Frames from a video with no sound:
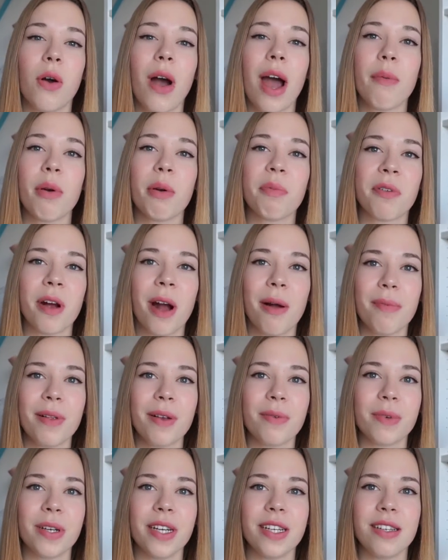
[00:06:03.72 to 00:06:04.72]
I will probably
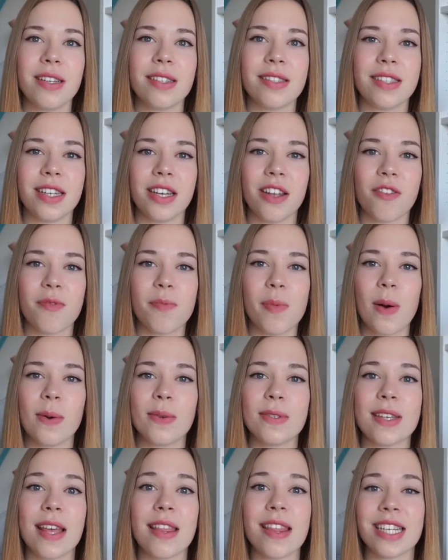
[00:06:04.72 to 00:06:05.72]
read City of
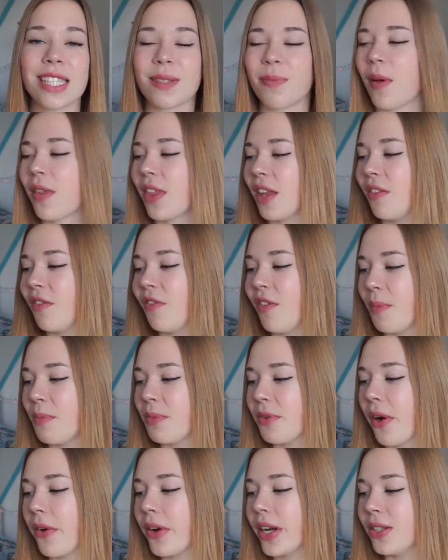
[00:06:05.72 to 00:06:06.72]
Bones this month in
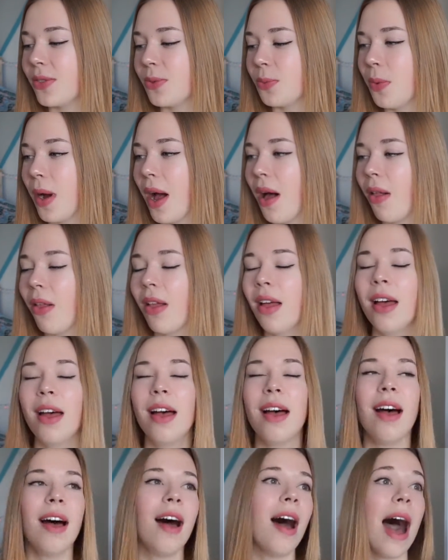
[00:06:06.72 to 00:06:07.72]
February as well.
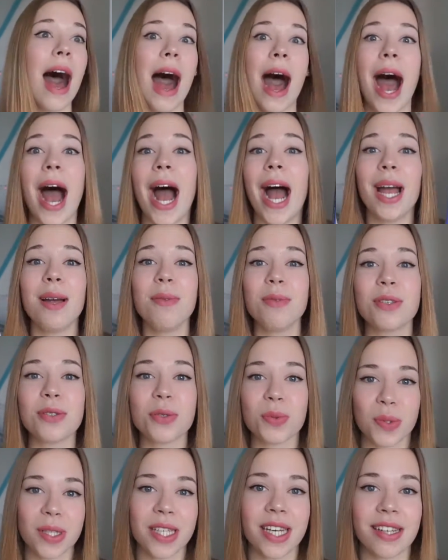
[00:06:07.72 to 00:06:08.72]
I am just
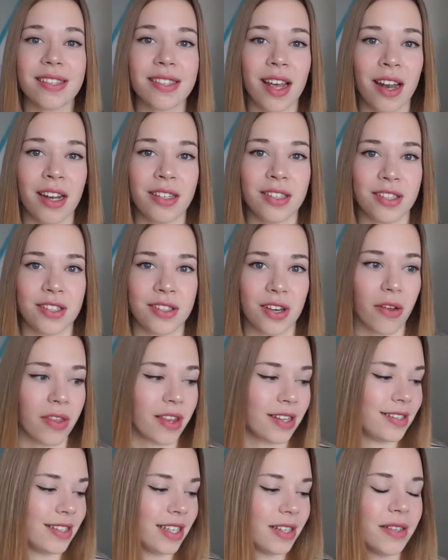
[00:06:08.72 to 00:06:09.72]
really excited to start
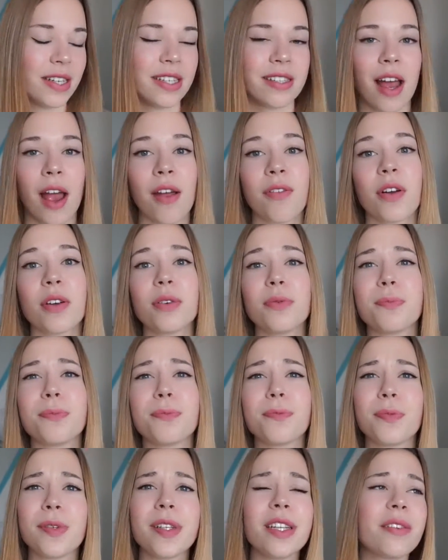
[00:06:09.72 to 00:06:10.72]
this series. I've heard
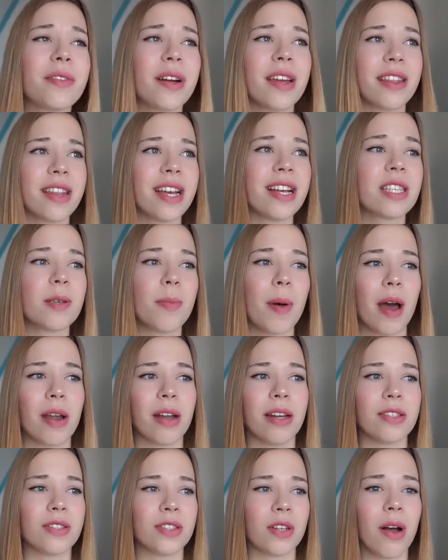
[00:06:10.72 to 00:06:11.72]
really great things about
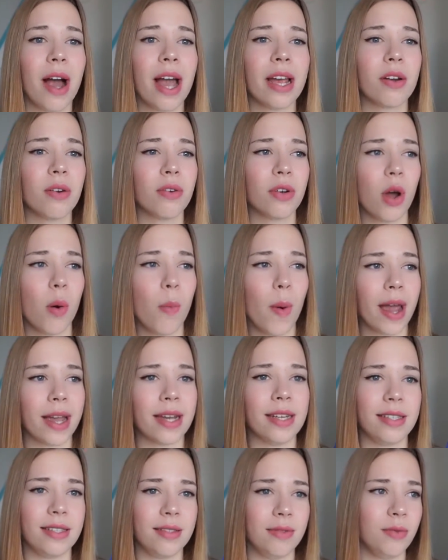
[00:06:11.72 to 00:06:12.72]
it, so I don't know why
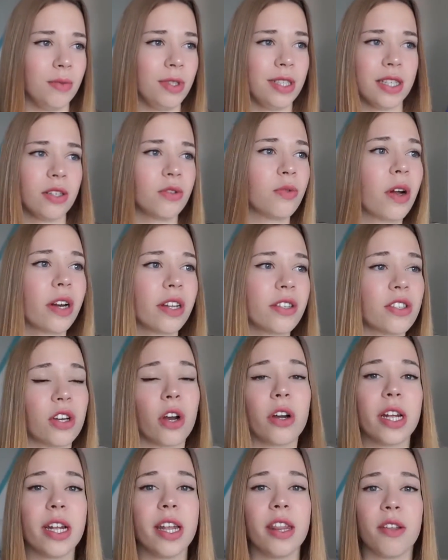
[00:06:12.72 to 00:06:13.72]
I didn't want to
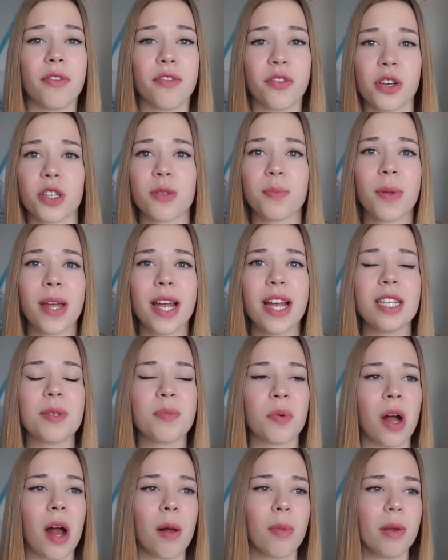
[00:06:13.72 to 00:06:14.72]
start it in the first
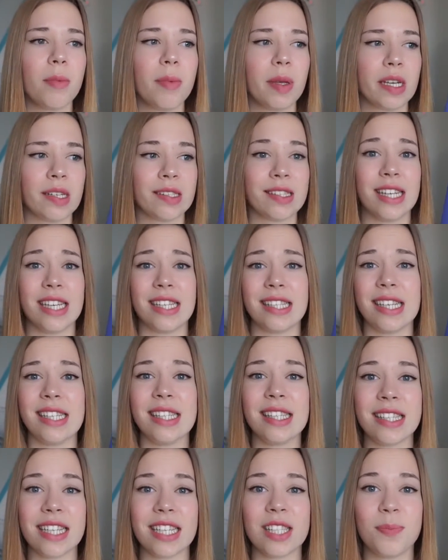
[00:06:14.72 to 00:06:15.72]
place, probably because it is a
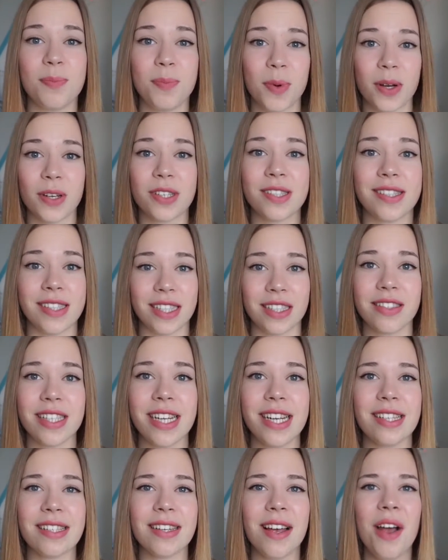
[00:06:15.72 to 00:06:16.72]
6-book
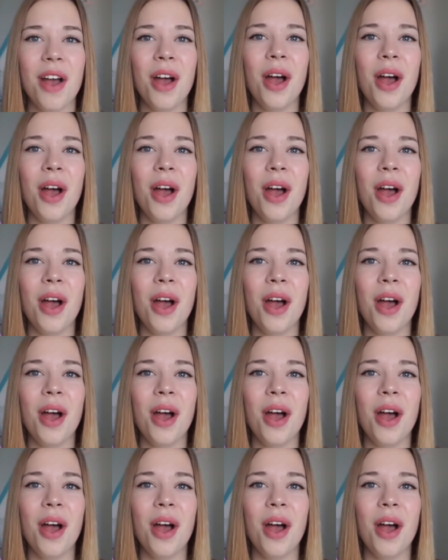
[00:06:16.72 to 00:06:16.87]
series.